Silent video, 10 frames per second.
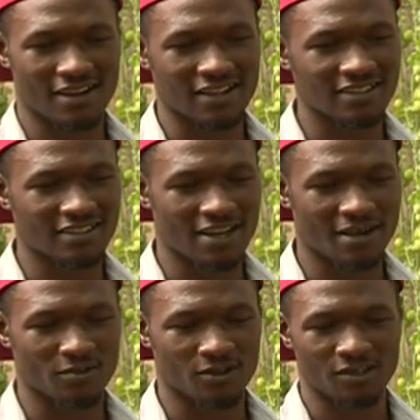
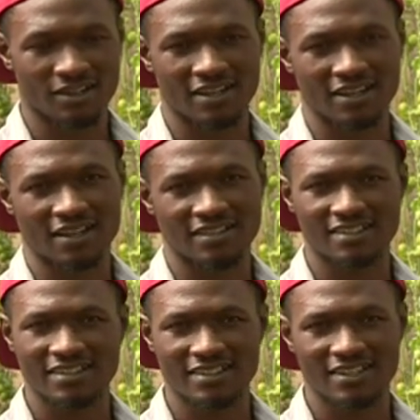calcium or
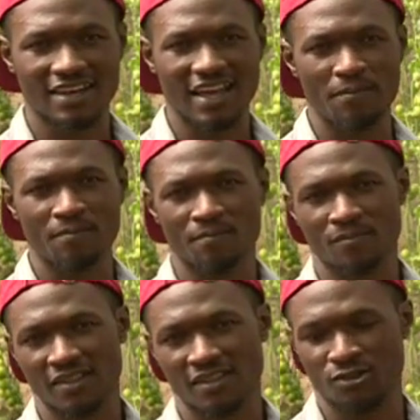calcitic lime
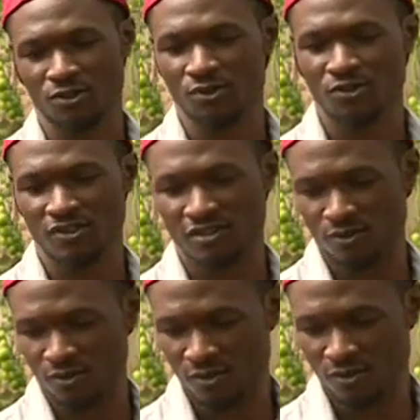to use
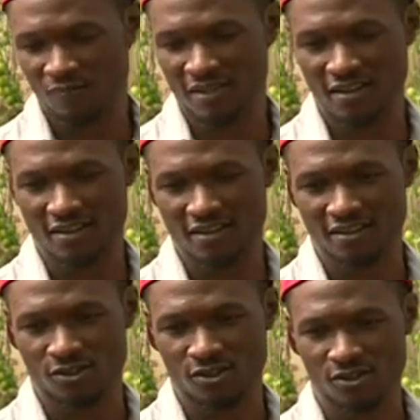to
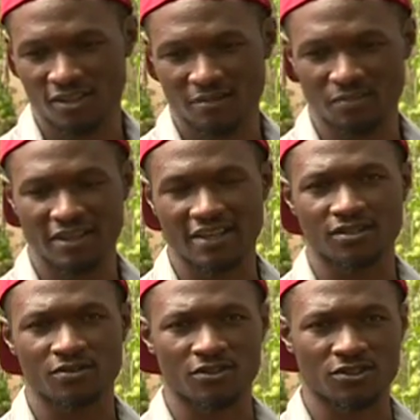restore the
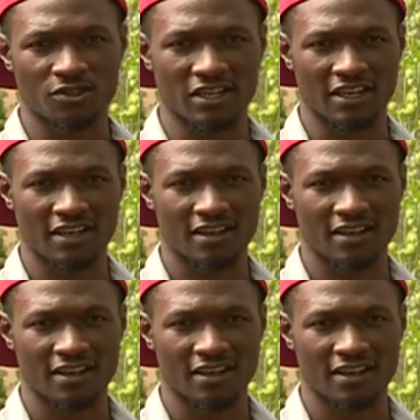pH of your soil.